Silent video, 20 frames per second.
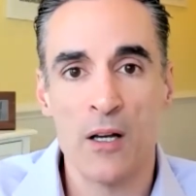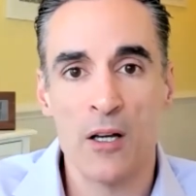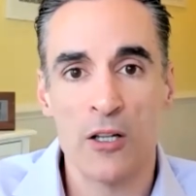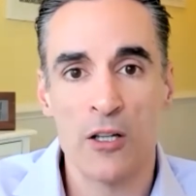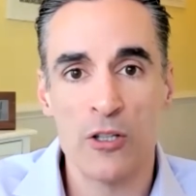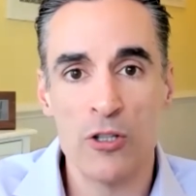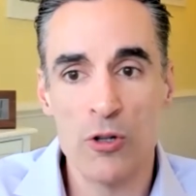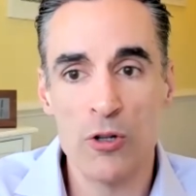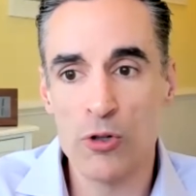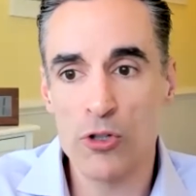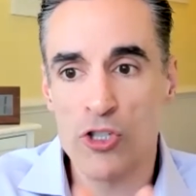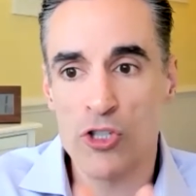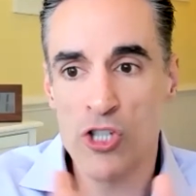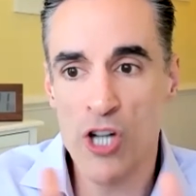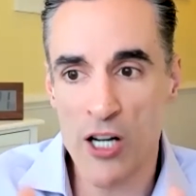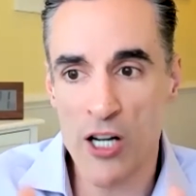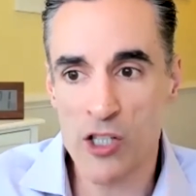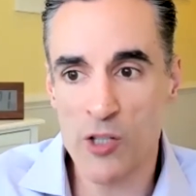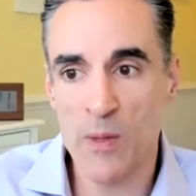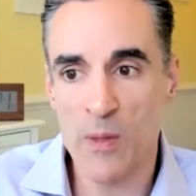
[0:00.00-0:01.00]
Use
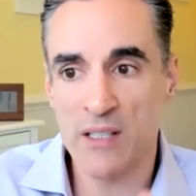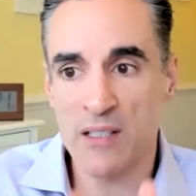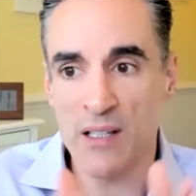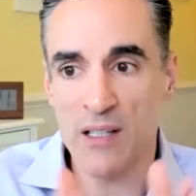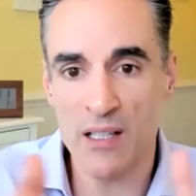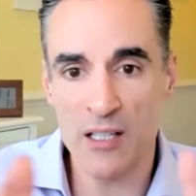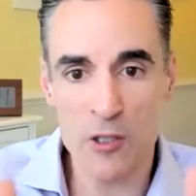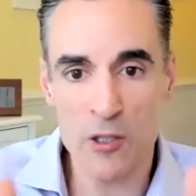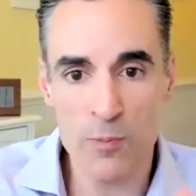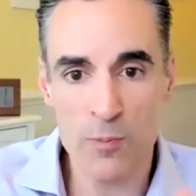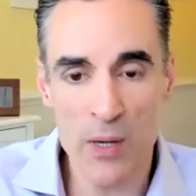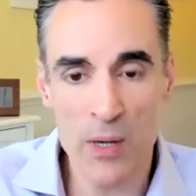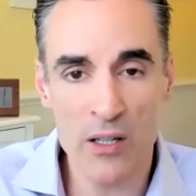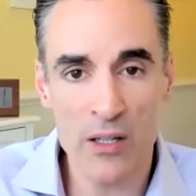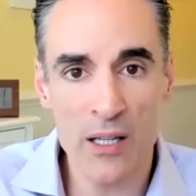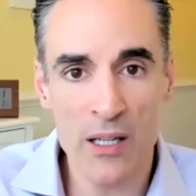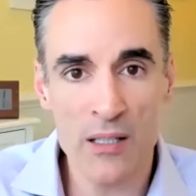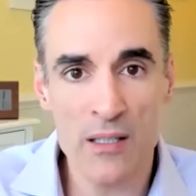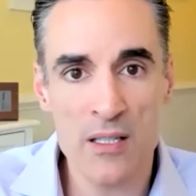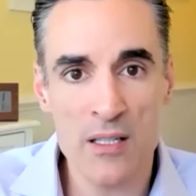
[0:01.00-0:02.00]
judgment and
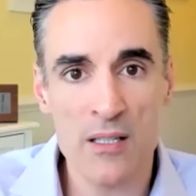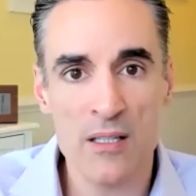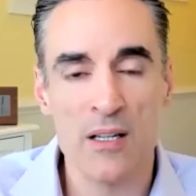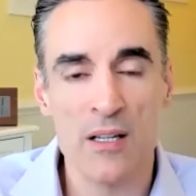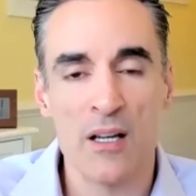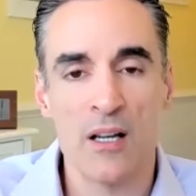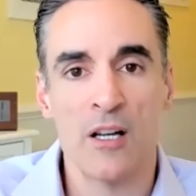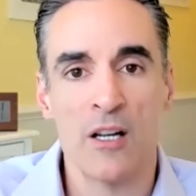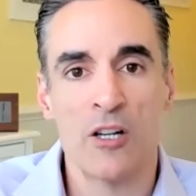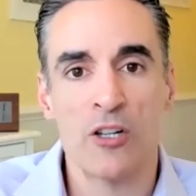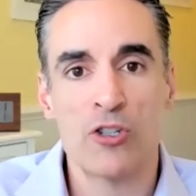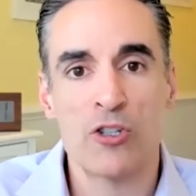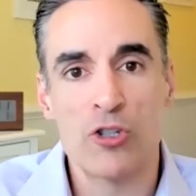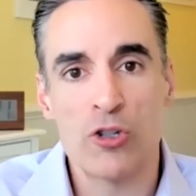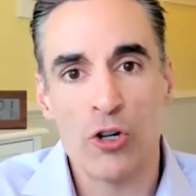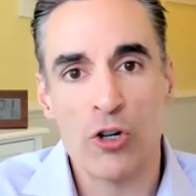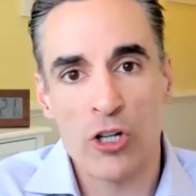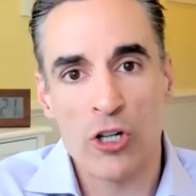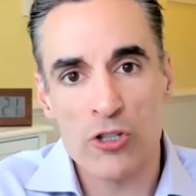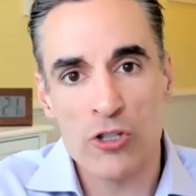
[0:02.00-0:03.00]
experience
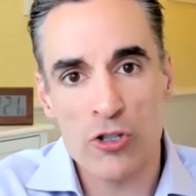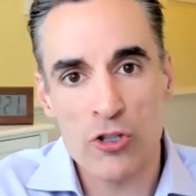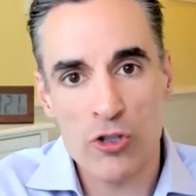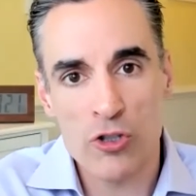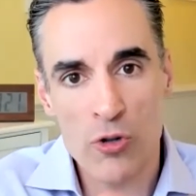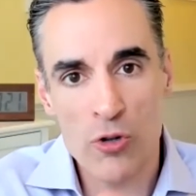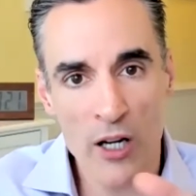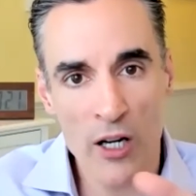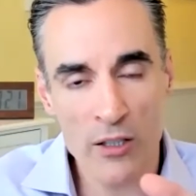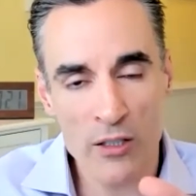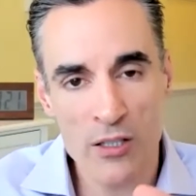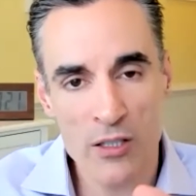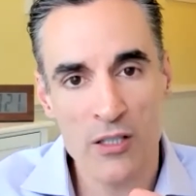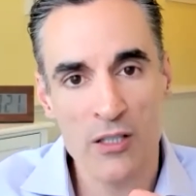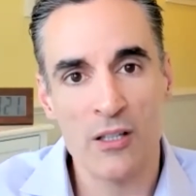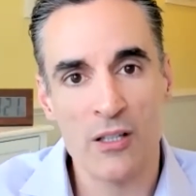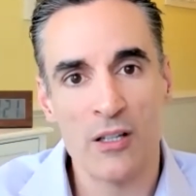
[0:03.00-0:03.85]
to construct